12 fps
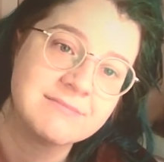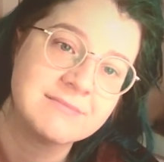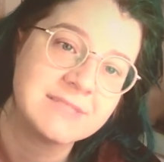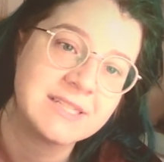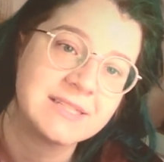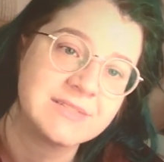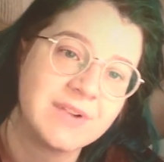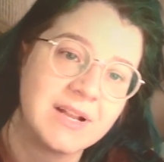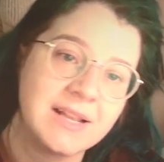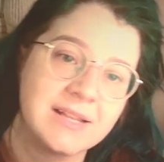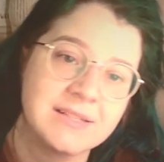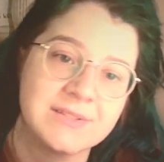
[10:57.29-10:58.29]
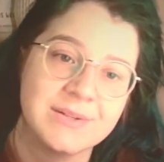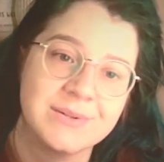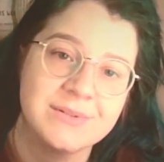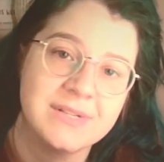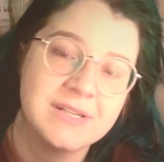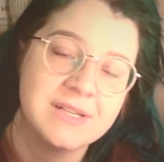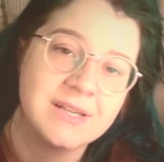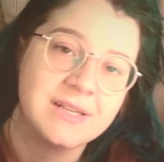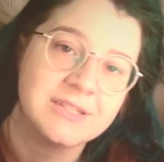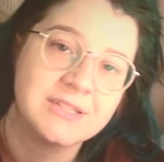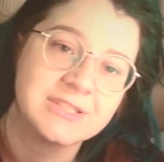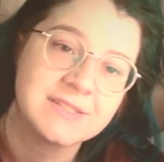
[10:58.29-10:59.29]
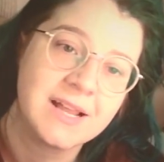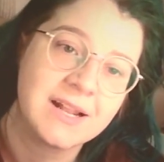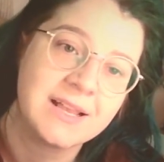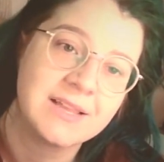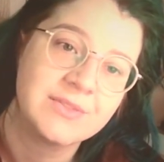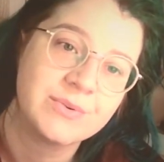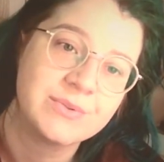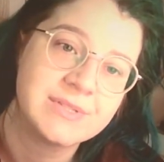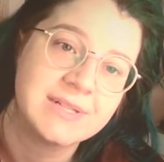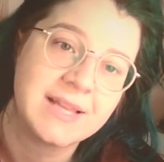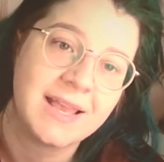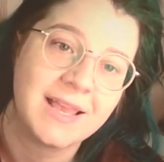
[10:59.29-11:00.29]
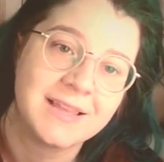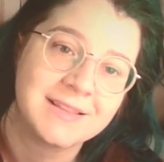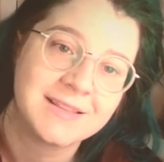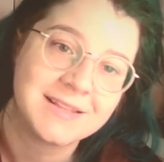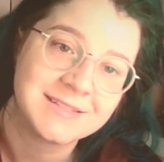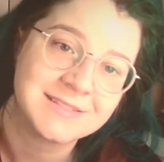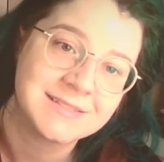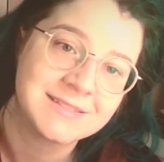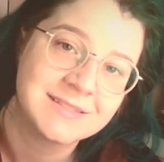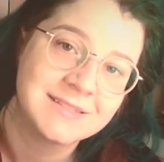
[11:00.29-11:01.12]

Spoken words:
Today's Friday, so just got to get through today, and then it's